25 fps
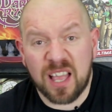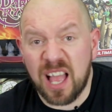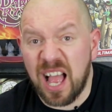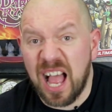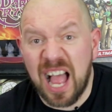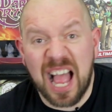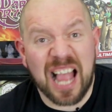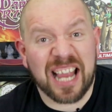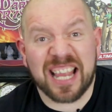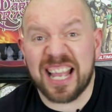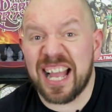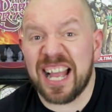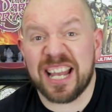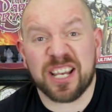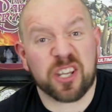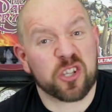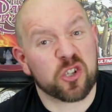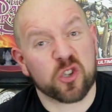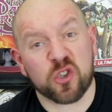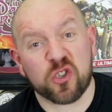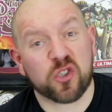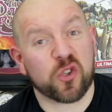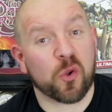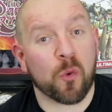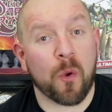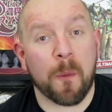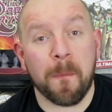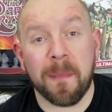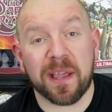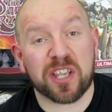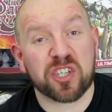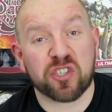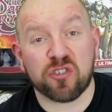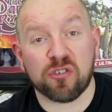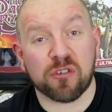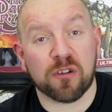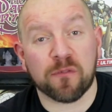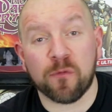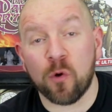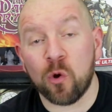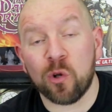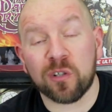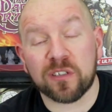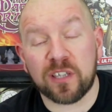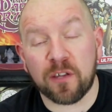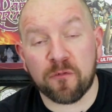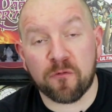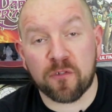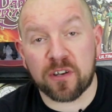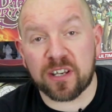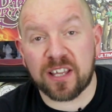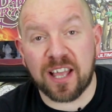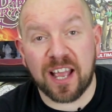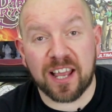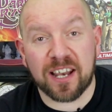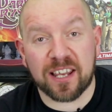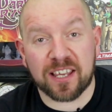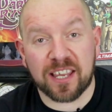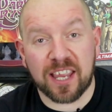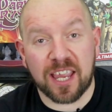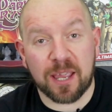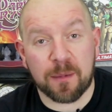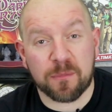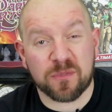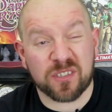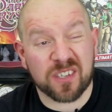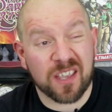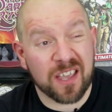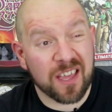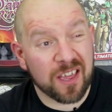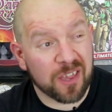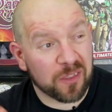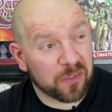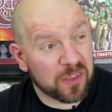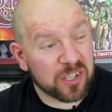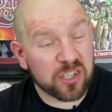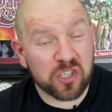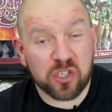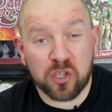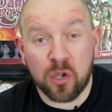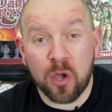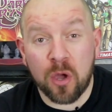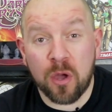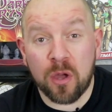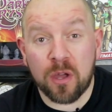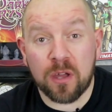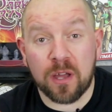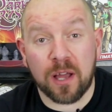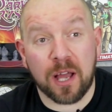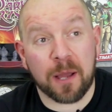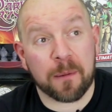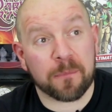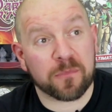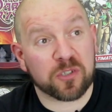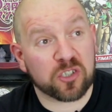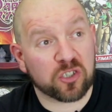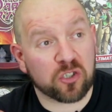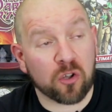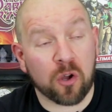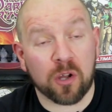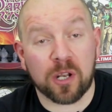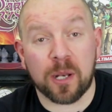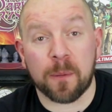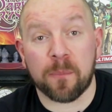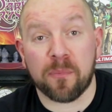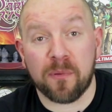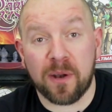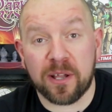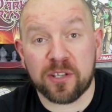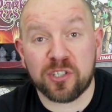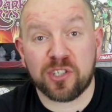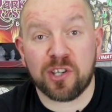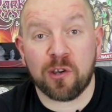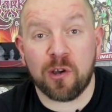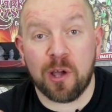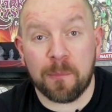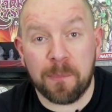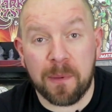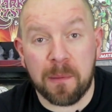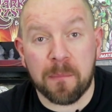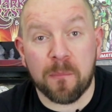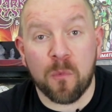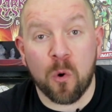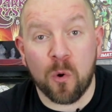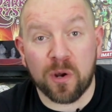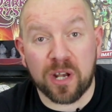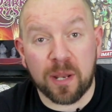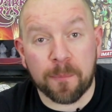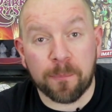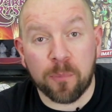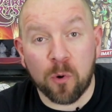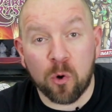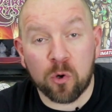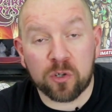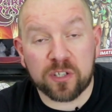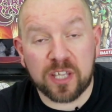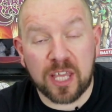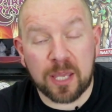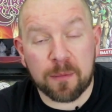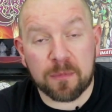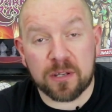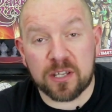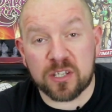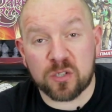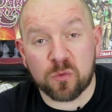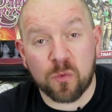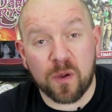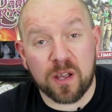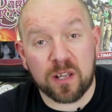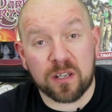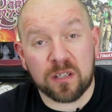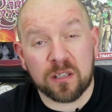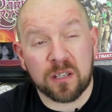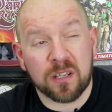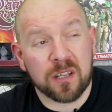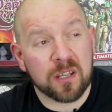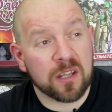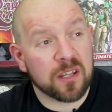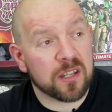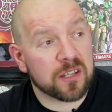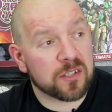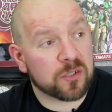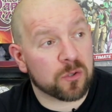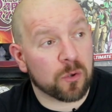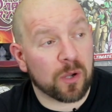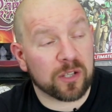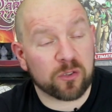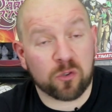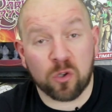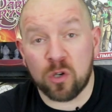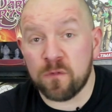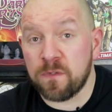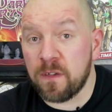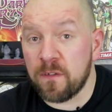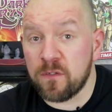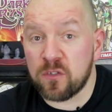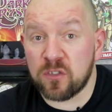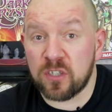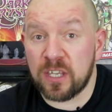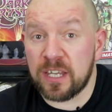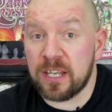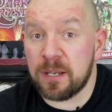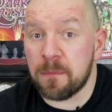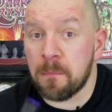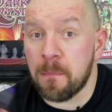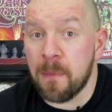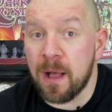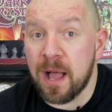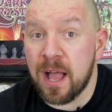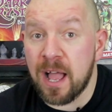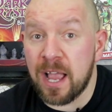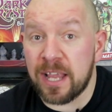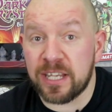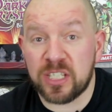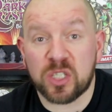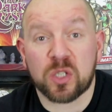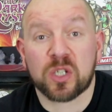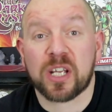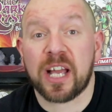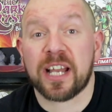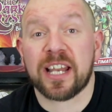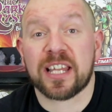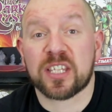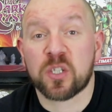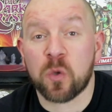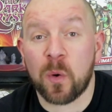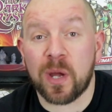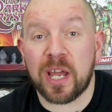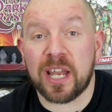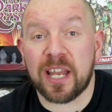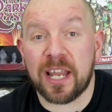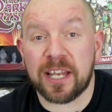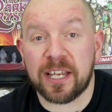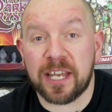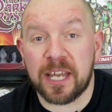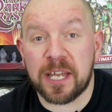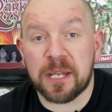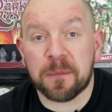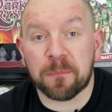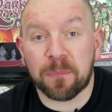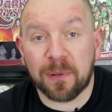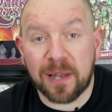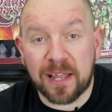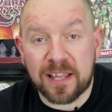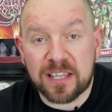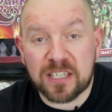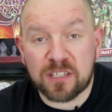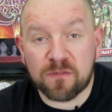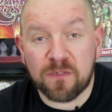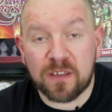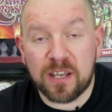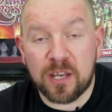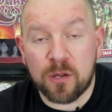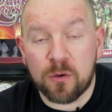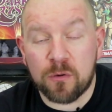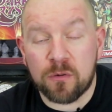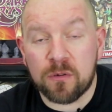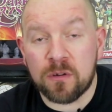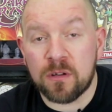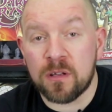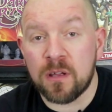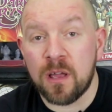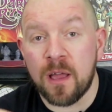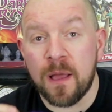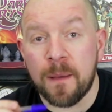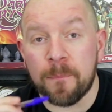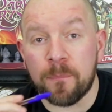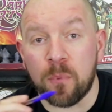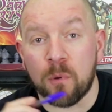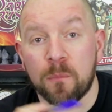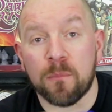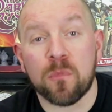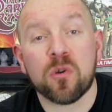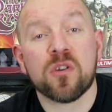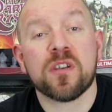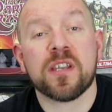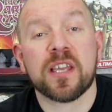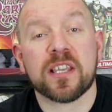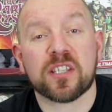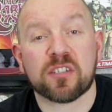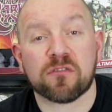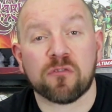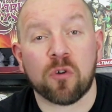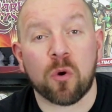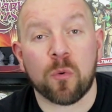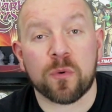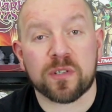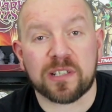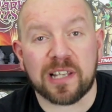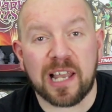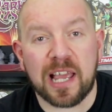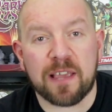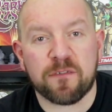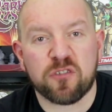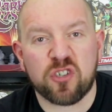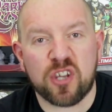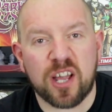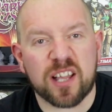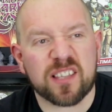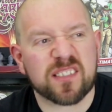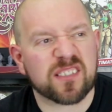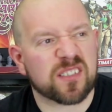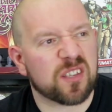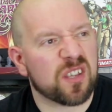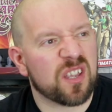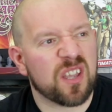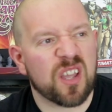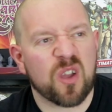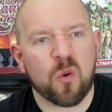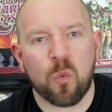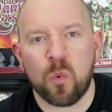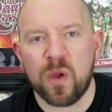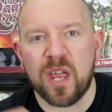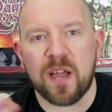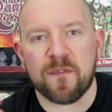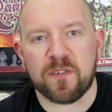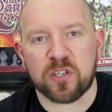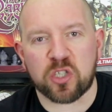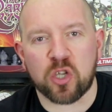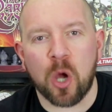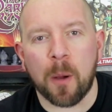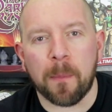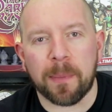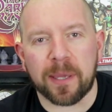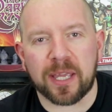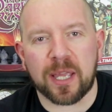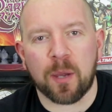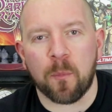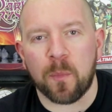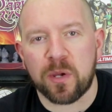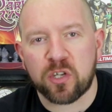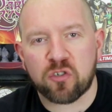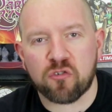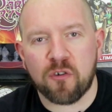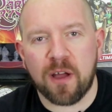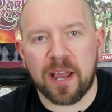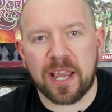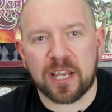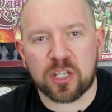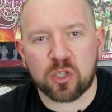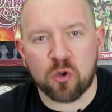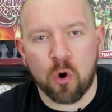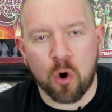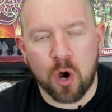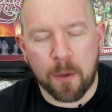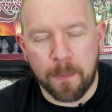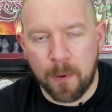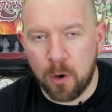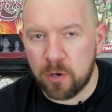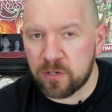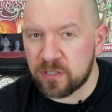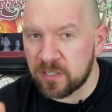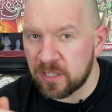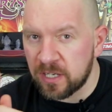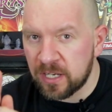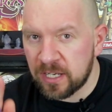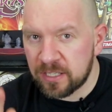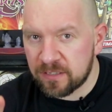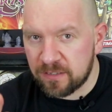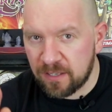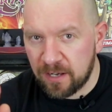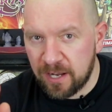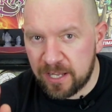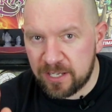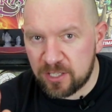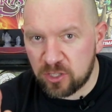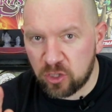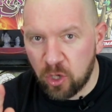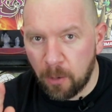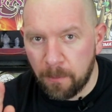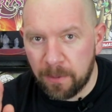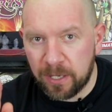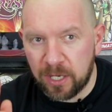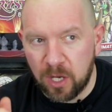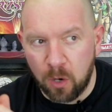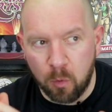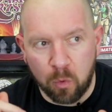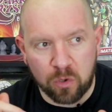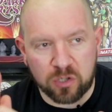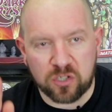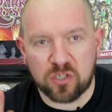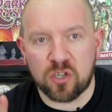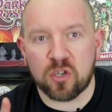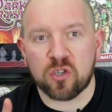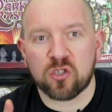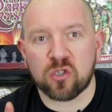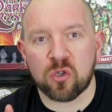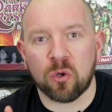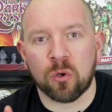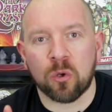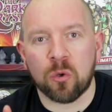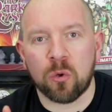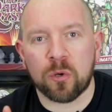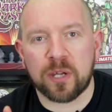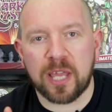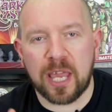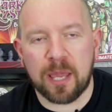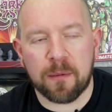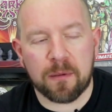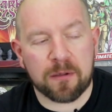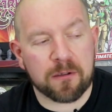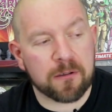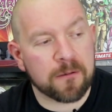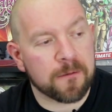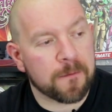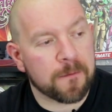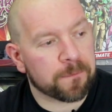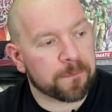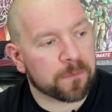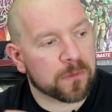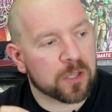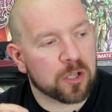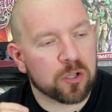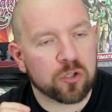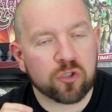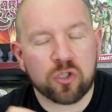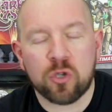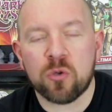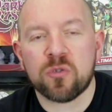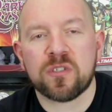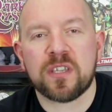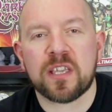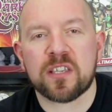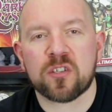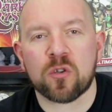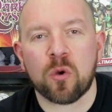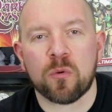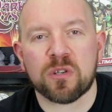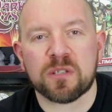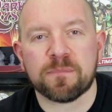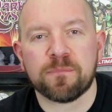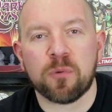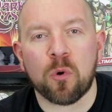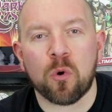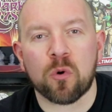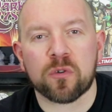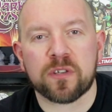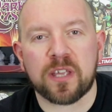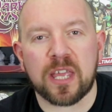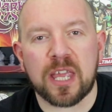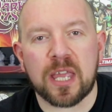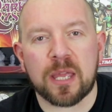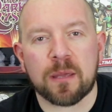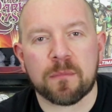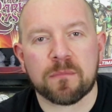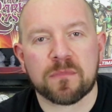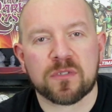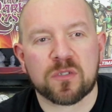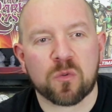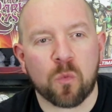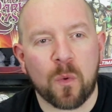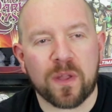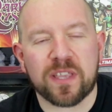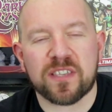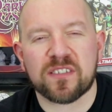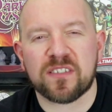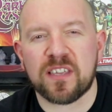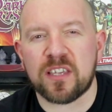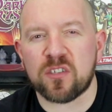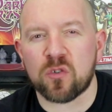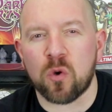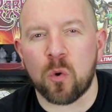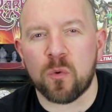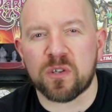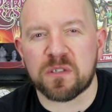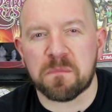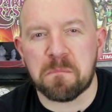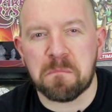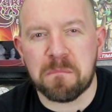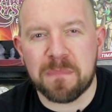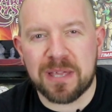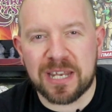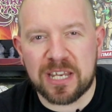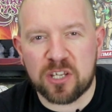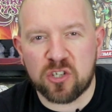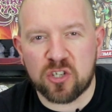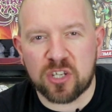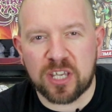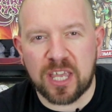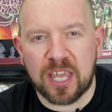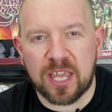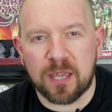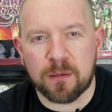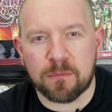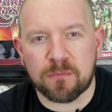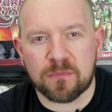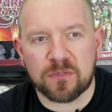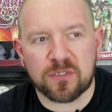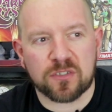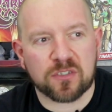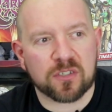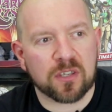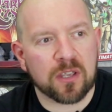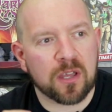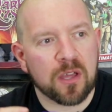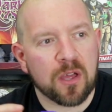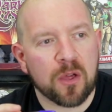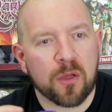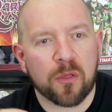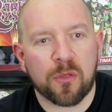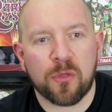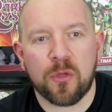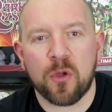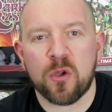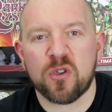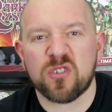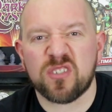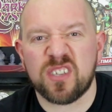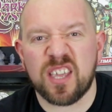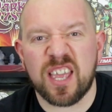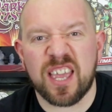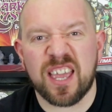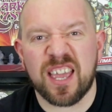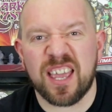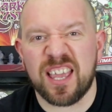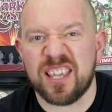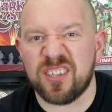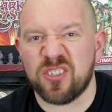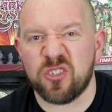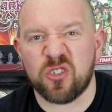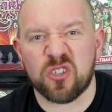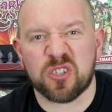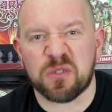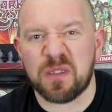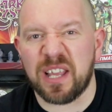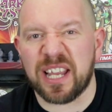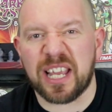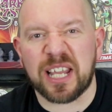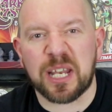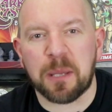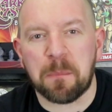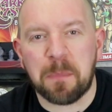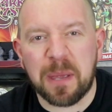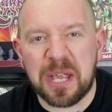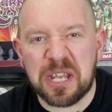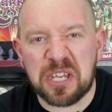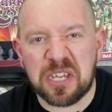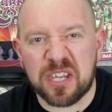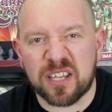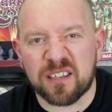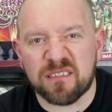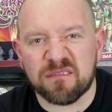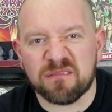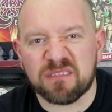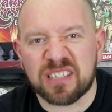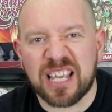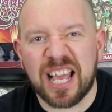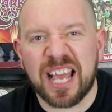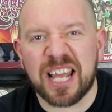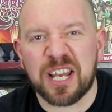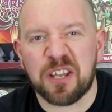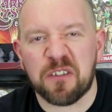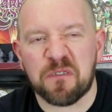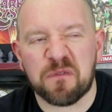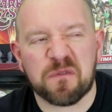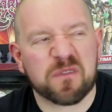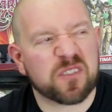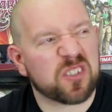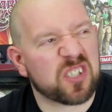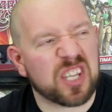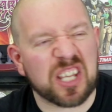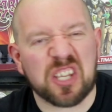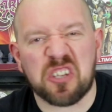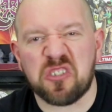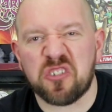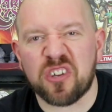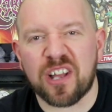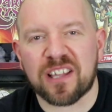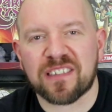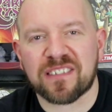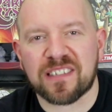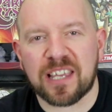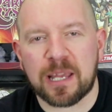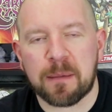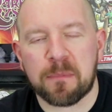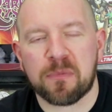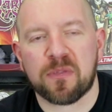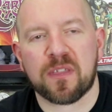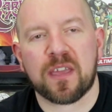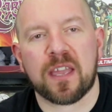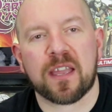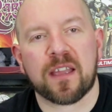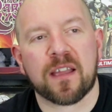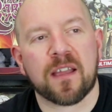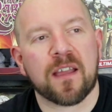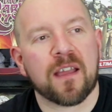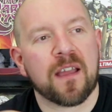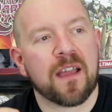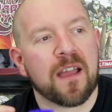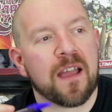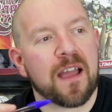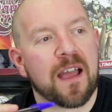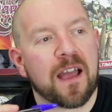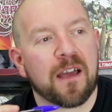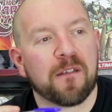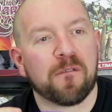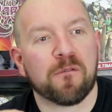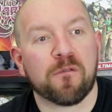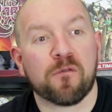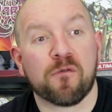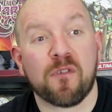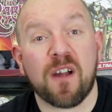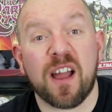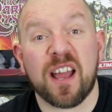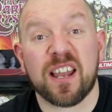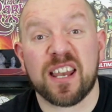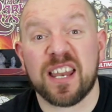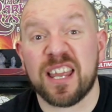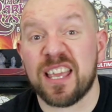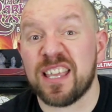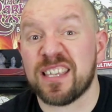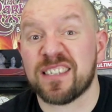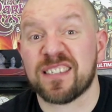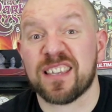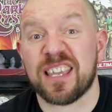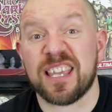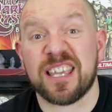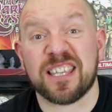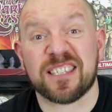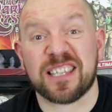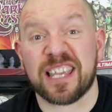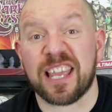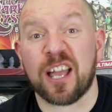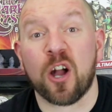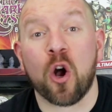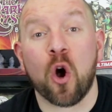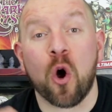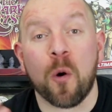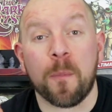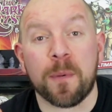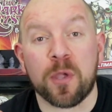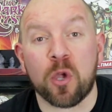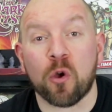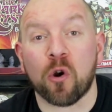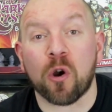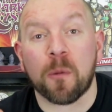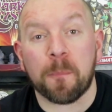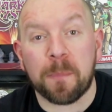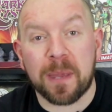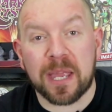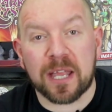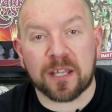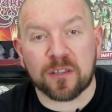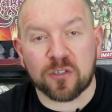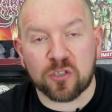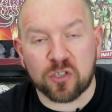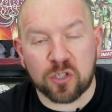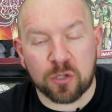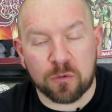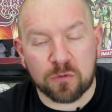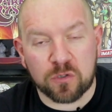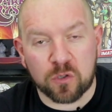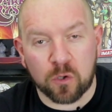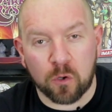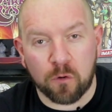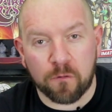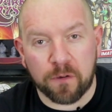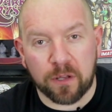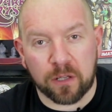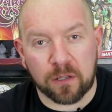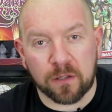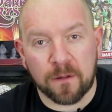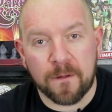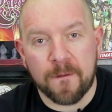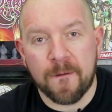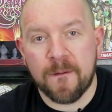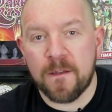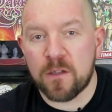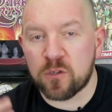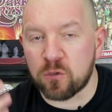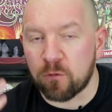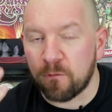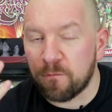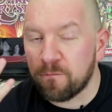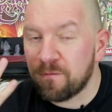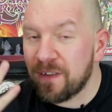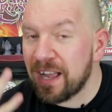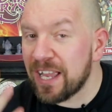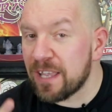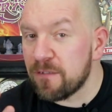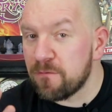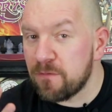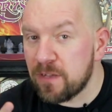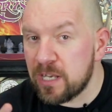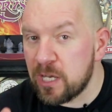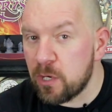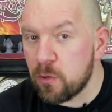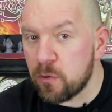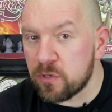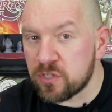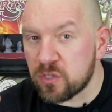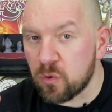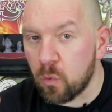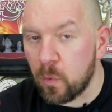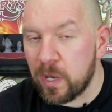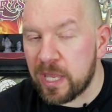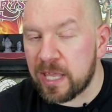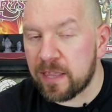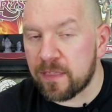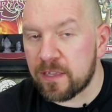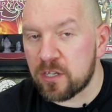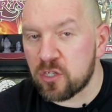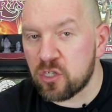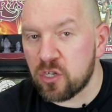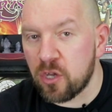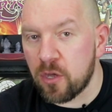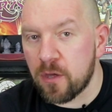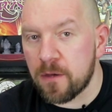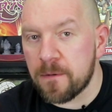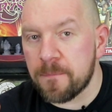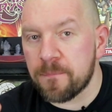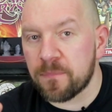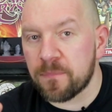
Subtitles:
I kind of just do a mixture of all different kind of games. This year, I'm starting to branch out a bit more into board gaming as well. So I don't know if you've seen my kind of 2019 plans video, but Mondays are always live chats. We have a topic and we try and talk about. Tonight's topic was solo gaming. Tuesday is always board games. Wednesday is always miniature games. Thursday is just like an opinion kind of sit and chat type thing. And Fridays is like a hobby or a painting tutorial. So 5 videos a week this year.